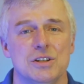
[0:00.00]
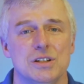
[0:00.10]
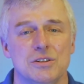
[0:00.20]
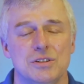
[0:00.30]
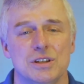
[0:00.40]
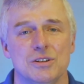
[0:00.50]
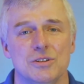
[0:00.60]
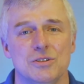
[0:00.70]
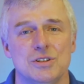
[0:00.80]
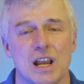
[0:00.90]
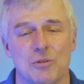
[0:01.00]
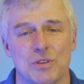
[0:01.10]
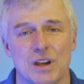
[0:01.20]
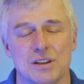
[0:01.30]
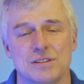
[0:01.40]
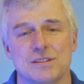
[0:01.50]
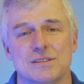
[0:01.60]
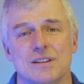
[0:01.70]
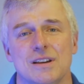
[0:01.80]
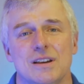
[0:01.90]
you to check with
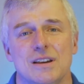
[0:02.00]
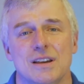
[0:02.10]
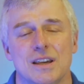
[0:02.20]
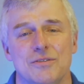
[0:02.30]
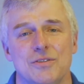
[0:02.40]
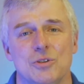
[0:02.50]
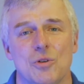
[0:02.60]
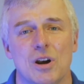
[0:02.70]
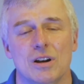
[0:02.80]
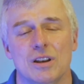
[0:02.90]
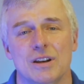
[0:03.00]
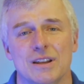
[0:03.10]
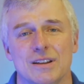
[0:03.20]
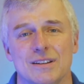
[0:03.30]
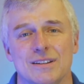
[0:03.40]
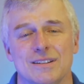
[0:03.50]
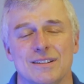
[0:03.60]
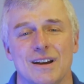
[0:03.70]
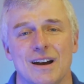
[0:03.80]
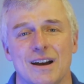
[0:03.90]
us if you are learning
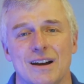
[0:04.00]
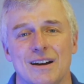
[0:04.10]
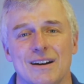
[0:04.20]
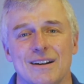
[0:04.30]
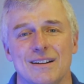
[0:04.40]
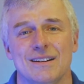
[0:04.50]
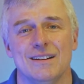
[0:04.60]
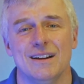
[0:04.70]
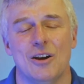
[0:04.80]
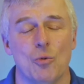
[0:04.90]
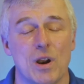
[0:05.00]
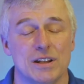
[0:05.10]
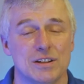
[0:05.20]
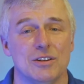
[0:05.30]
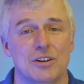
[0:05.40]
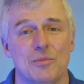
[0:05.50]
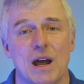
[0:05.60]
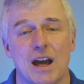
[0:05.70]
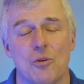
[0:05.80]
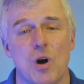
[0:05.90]
or wanting to learn
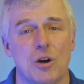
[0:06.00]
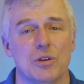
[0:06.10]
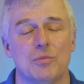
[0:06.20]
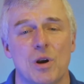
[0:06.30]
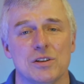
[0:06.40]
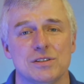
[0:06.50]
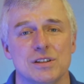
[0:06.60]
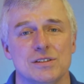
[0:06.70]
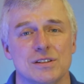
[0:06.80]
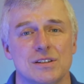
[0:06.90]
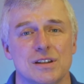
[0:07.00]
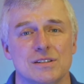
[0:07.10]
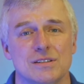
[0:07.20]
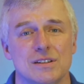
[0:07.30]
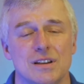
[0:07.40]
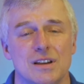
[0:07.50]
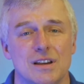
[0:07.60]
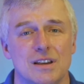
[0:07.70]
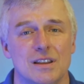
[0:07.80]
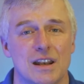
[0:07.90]
about how to walk with a prosthesis, because
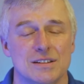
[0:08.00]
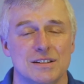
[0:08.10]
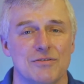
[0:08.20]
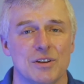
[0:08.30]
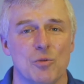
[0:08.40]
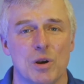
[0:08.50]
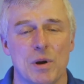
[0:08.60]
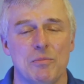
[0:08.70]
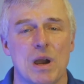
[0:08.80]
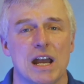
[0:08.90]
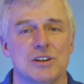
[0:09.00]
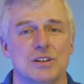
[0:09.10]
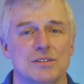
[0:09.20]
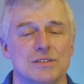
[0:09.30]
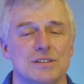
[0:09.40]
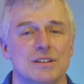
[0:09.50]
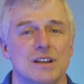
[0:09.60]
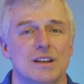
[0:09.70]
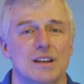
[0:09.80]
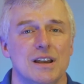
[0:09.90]
that is definitely one of my passions.
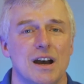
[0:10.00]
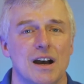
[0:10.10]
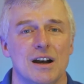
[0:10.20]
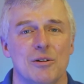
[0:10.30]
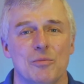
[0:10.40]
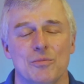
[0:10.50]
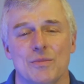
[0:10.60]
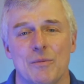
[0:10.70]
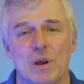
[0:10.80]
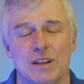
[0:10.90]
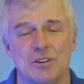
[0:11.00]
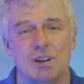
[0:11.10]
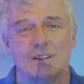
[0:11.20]
I've been doing it